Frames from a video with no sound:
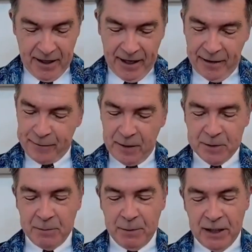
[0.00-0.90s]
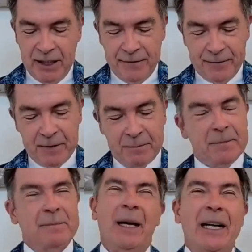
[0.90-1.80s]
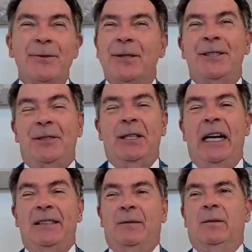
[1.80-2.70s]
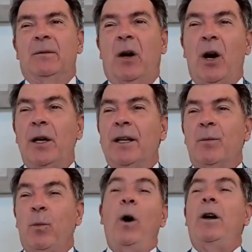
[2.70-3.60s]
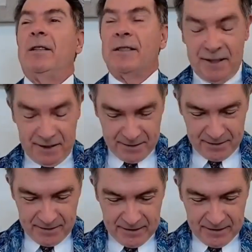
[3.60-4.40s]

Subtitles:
And I've come to believe that boundaries are not hard walls.